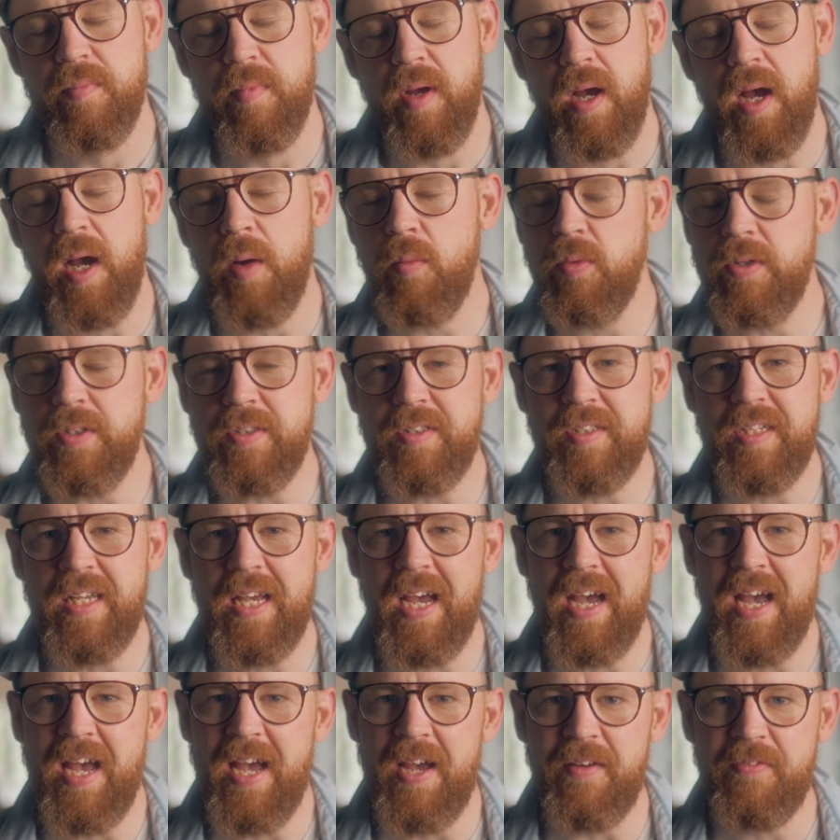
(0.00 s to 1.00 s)
I wouldn't say
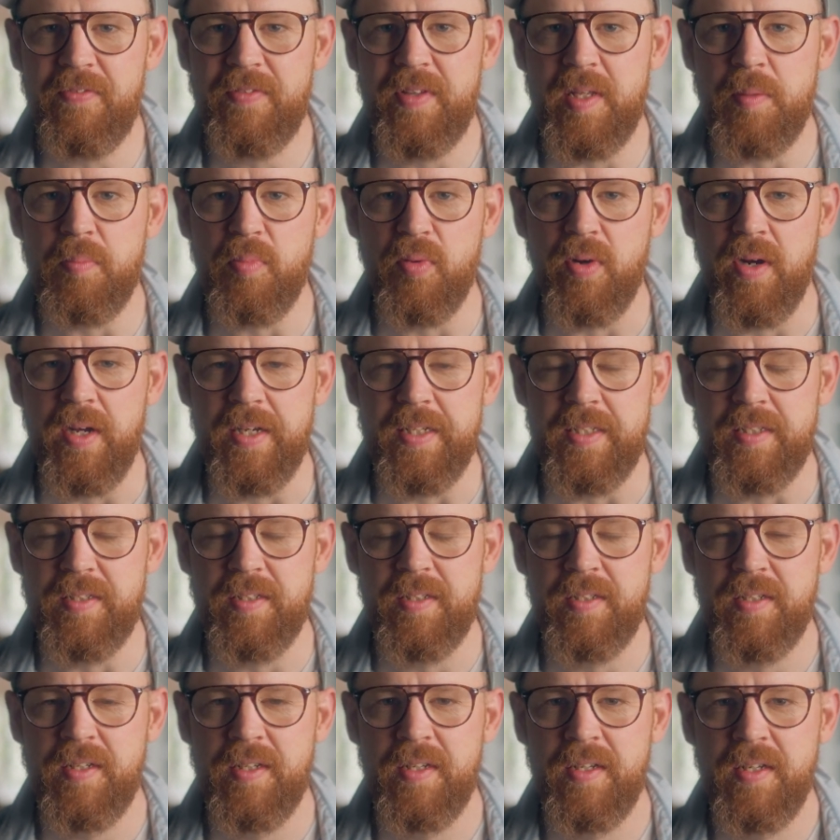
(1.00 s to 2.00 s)
a hefty
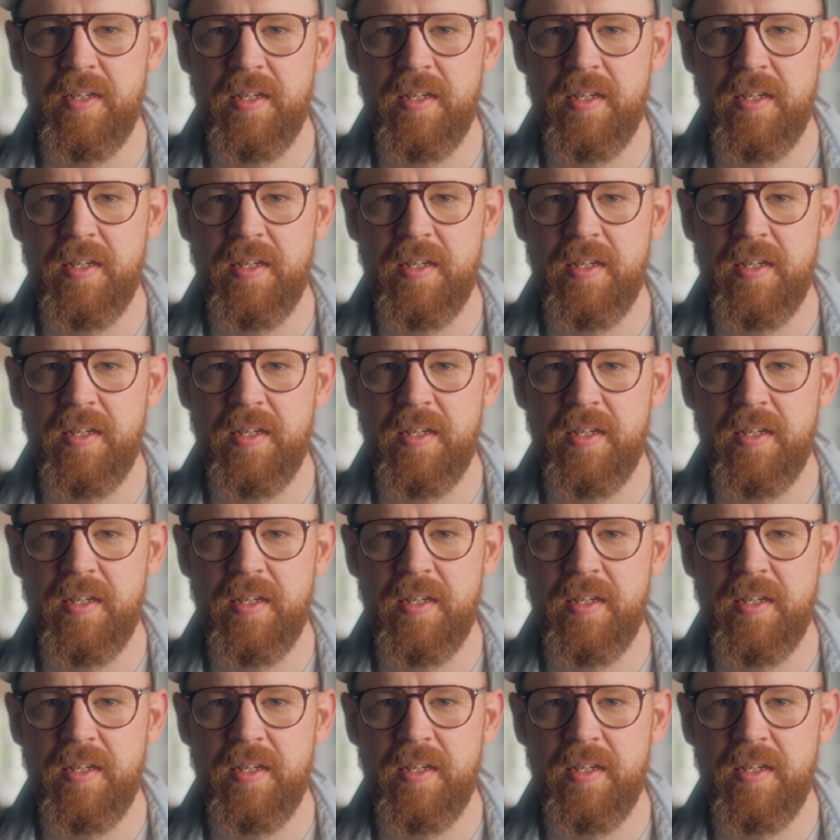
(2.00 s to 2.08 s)
price,